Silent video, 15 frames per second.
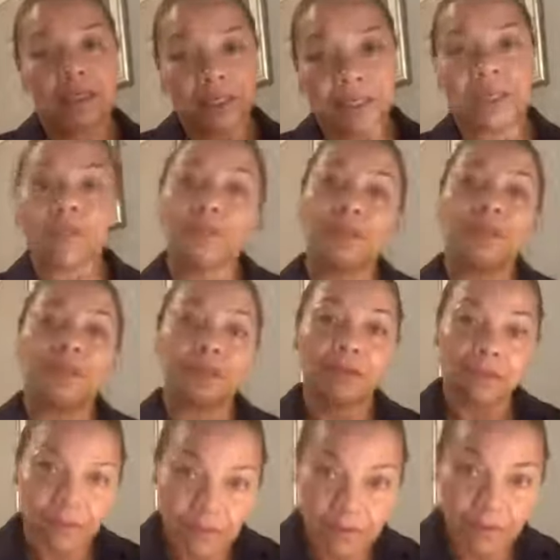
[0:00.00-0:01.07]
guilt,
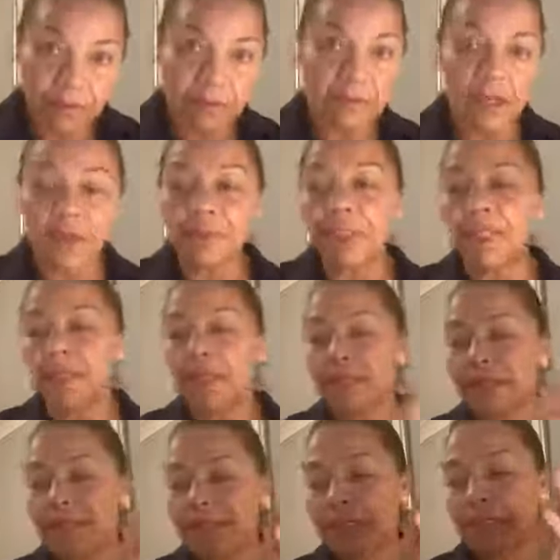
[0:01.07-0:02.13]

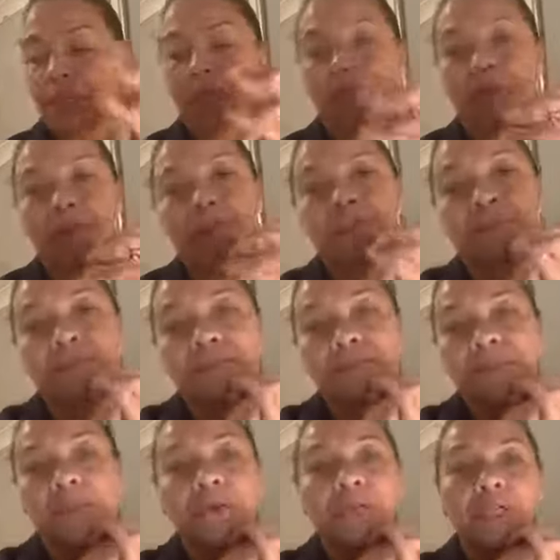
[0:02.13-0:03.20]
loneliness,
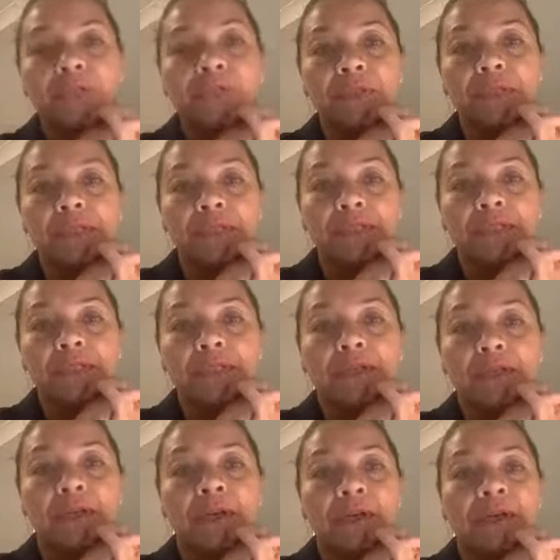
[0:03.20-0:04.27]
grief and
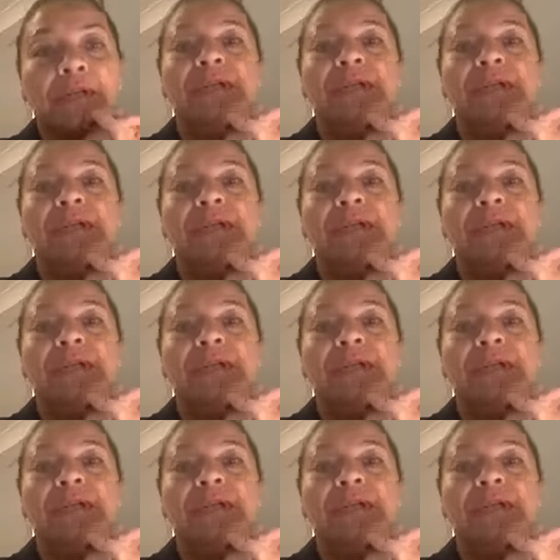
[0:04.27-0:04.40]
such like.